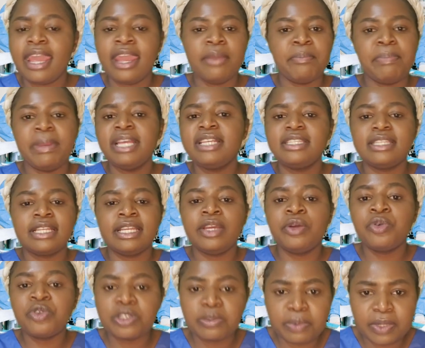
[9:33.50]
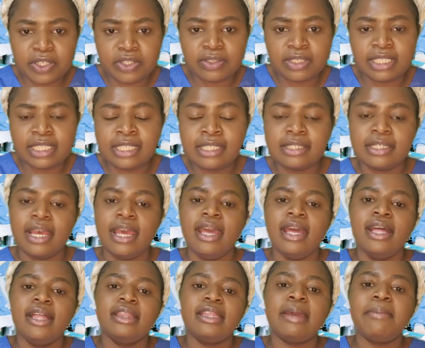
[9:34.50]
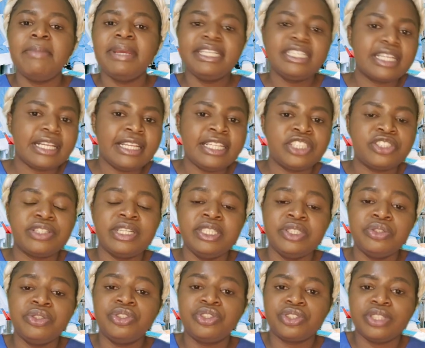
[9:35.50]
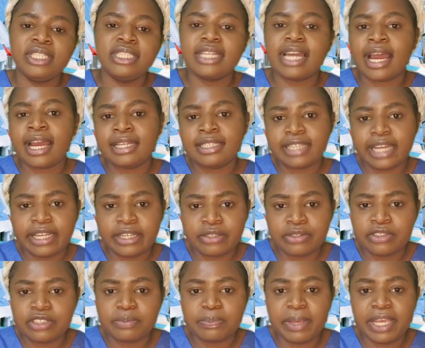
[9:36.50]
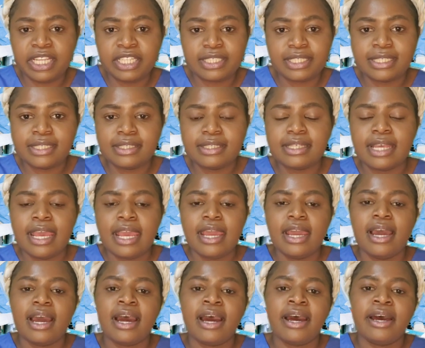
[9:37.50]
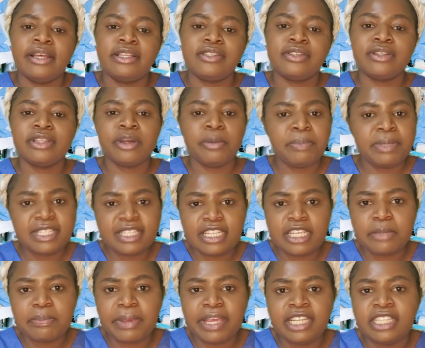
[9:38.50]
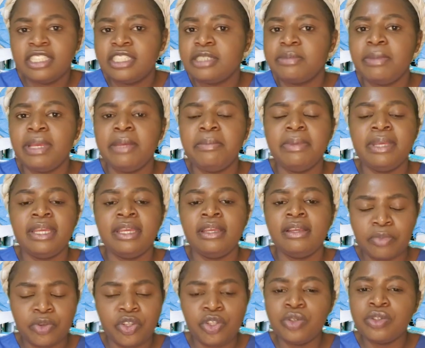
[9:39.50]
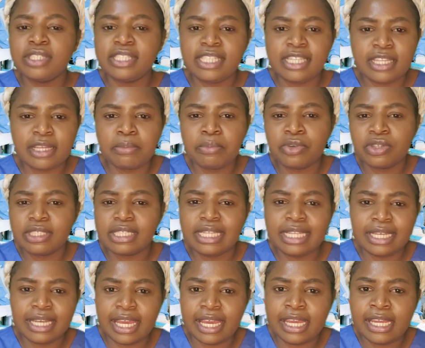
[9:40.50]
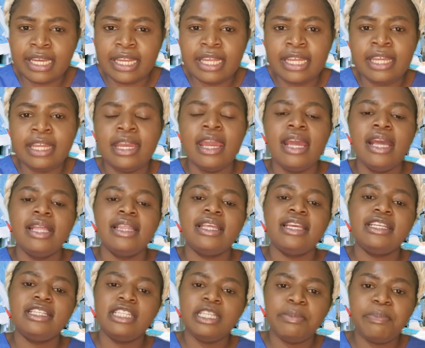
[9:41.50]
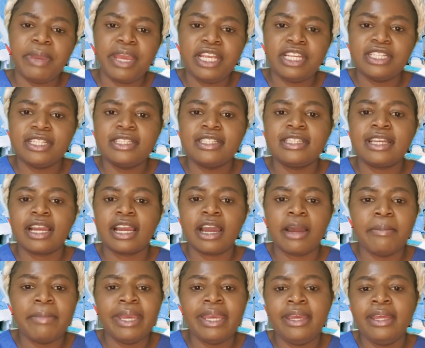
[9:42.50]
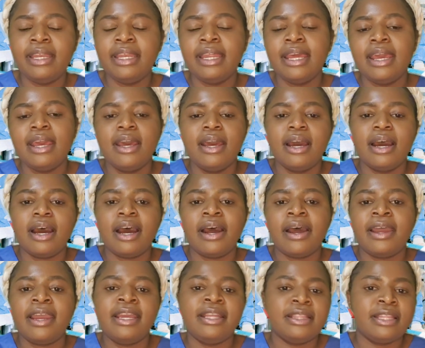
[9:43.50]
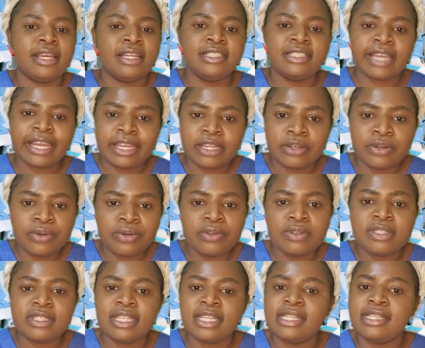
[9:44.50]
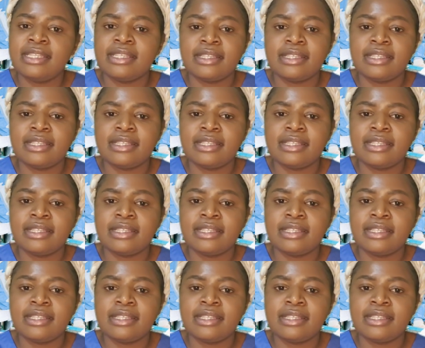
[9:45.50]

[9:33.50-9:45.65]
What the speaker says: basically all specialties. They're medically trained to treat and diagnose patients. So they'll be seeing patients, maybe you see them mostly in A&E. They see patients that come in and they're diagnosed. They